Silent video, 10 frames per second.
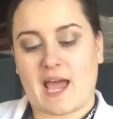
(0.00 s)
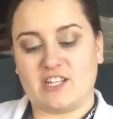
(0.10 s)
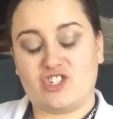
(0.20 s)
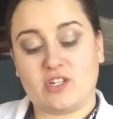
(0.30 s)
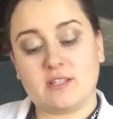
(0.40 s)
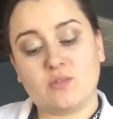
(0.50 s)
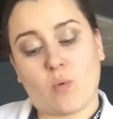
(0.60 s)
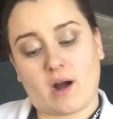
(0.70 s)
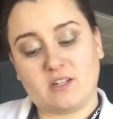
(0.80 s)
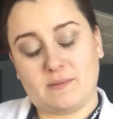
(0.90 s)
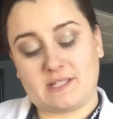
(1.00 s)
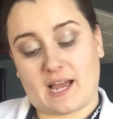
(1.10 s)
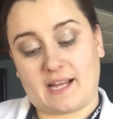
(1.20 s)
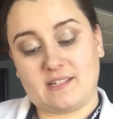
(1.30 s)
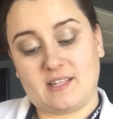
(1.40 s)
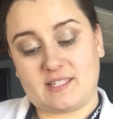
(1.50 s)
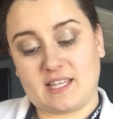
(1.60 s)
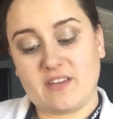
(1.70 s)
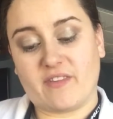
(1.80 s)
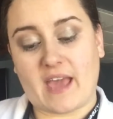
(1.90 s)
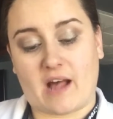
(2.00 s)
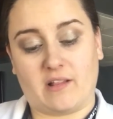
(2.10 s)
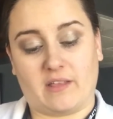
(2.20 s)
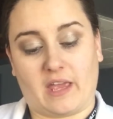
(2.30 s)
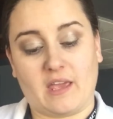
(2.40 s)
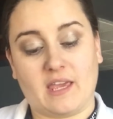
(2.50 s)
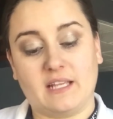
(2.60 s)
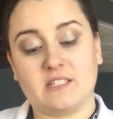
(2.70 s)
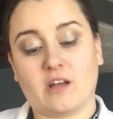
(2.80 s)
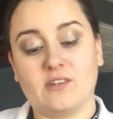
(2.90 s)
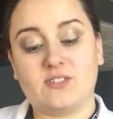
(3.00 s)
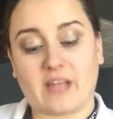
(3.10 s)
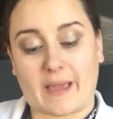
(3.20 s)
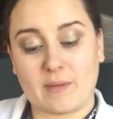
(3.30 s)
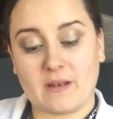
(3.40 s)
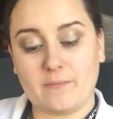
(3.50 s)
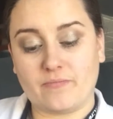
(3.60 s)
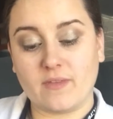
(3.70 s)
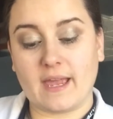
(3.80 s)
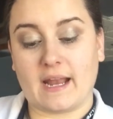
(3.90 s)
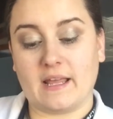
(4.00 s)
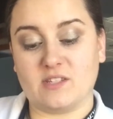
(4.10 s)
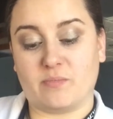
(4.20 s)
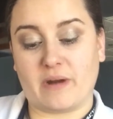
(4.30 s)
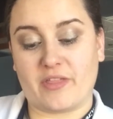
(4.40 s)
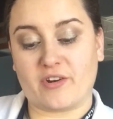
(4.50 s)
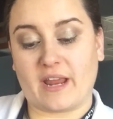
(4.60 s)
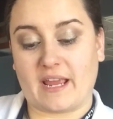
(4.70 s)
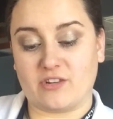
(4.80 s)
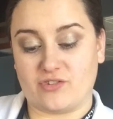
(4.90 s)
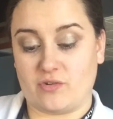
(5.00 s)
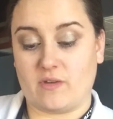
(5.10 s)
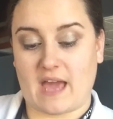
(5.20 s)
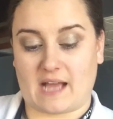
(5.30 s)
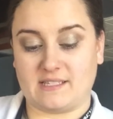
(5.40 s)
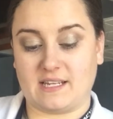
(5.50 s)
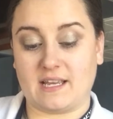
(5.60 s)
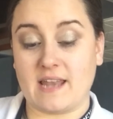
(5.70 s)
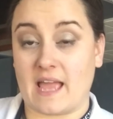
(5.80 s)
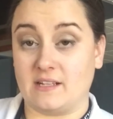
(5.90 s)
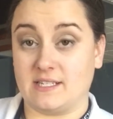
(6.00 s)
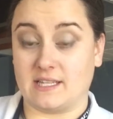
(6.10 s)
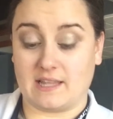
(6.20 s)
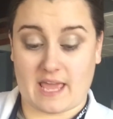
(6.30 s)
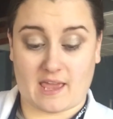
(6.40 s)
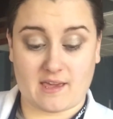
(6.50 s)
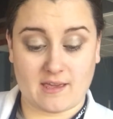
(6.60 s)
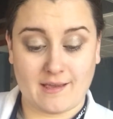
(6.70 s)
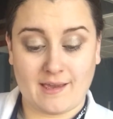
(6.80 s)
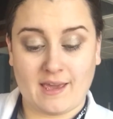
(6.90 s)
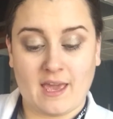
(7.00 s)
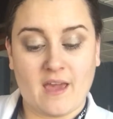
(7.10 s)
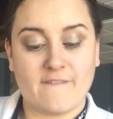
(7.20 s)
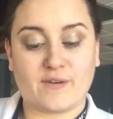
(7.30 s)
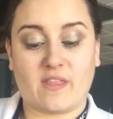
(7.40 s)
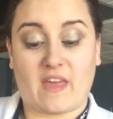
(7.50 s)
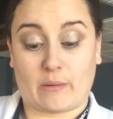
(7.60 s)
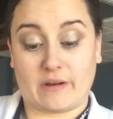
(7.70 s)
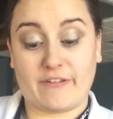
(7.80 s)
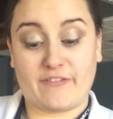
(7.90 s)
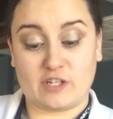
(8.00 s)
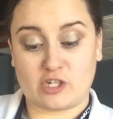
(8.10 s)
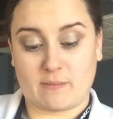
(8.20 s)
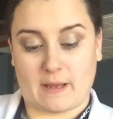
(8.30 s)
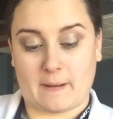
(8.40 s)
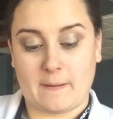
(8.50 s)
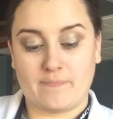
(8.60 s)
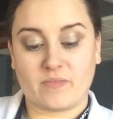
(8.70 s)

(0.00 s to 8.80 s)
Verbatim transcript: As Jesus walked beside the Sea of Galilee, he saw Simon and his brother Andrew casting a net into the lake, for they were fishermen.